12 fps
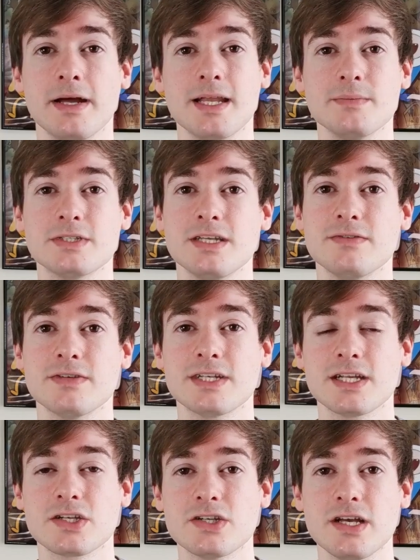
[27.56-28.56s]
My name's Stephen
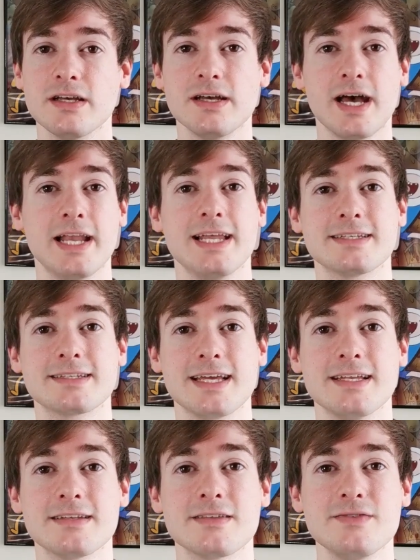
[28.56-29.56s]
Titchener, and let's get
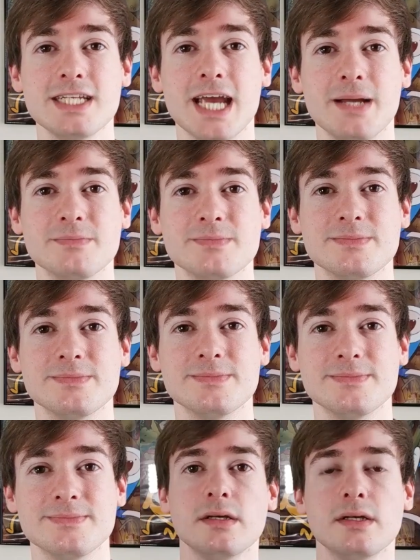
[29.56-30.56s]
into the video.
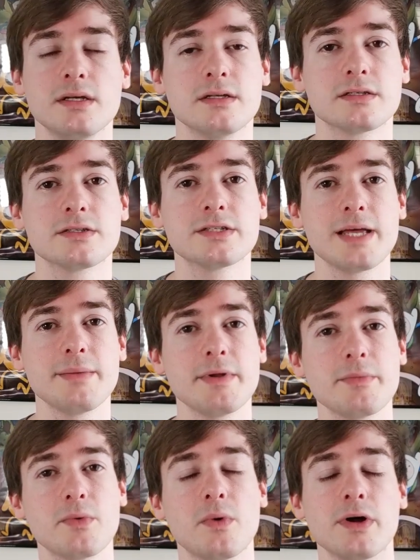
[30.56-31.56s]
So step
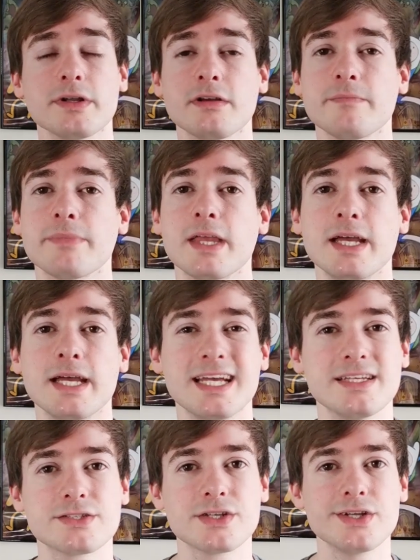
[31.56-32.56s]
number 1
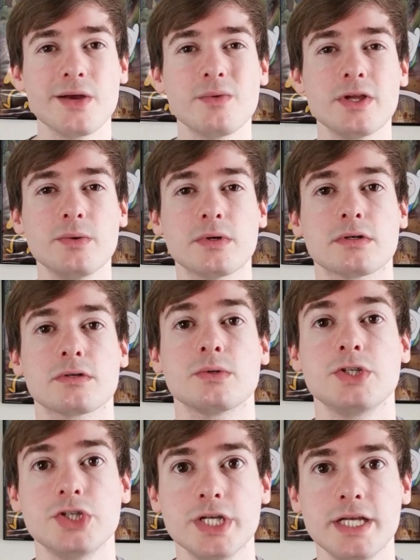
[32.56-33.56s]
is to know what you want to
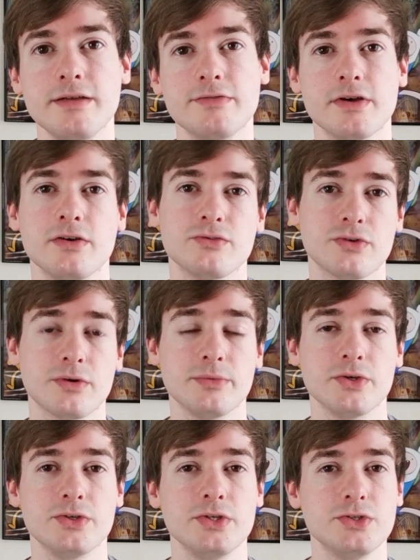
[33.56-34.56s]
achieve from
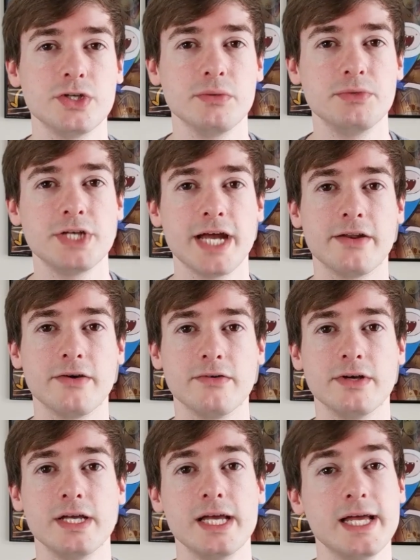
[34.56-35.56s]
your YouTube channel.
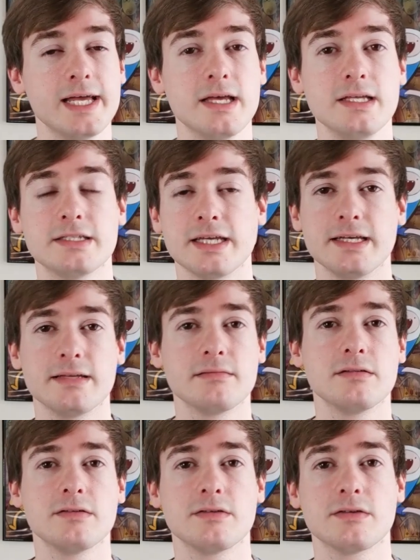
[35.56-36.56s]
Is it
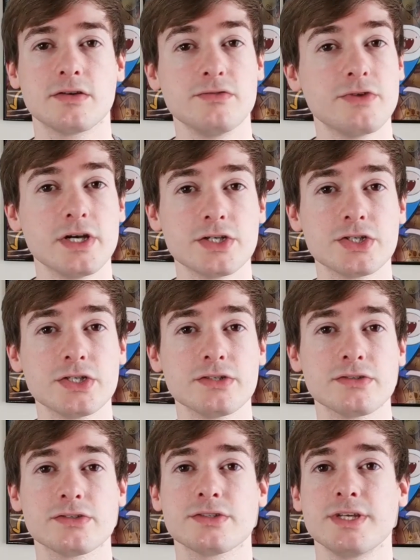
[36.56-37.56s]

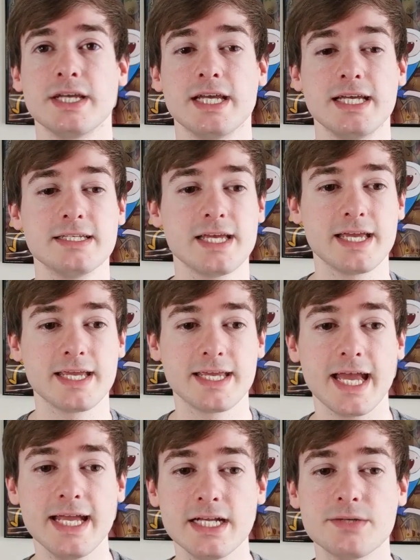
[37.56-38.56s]
conversions? Is it
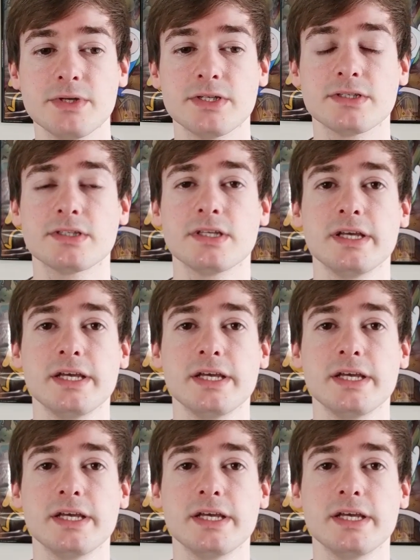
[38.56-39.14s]
engagement?